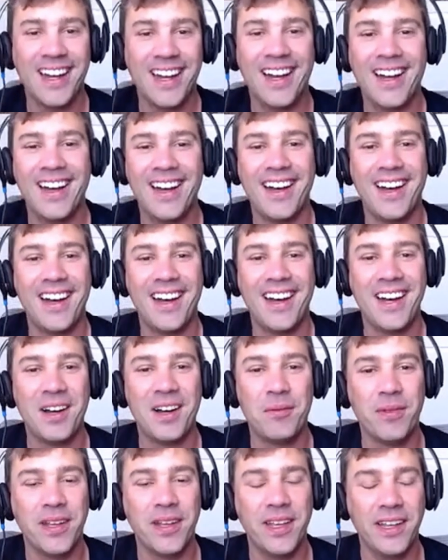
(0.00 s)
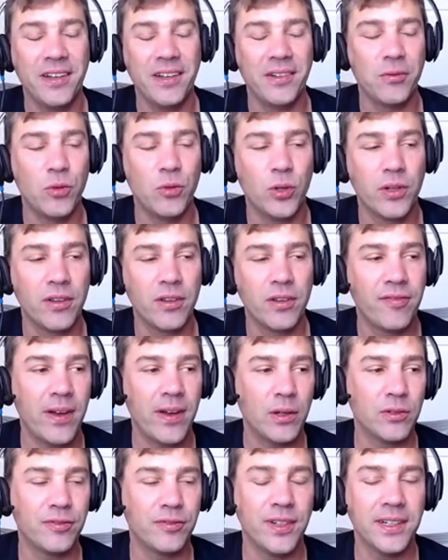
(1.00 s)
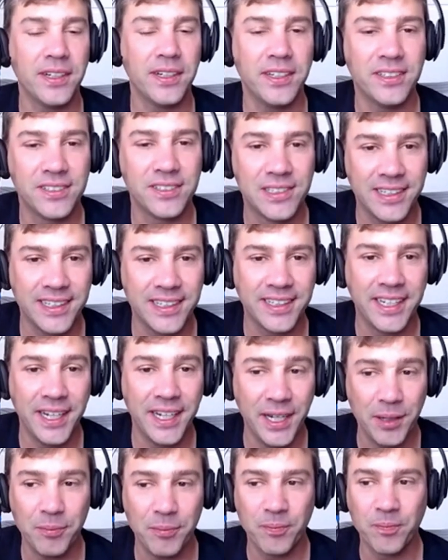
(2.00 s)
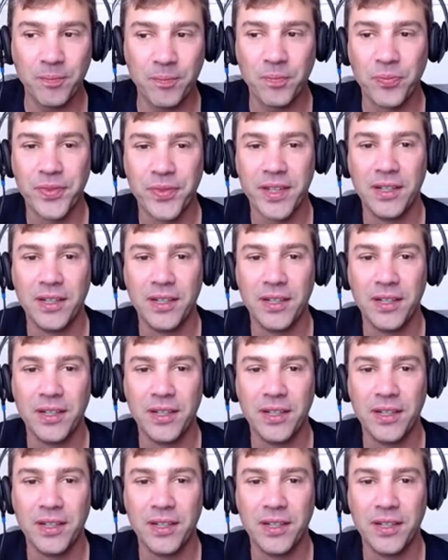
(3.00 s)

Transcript: Um, and what I found funny is like him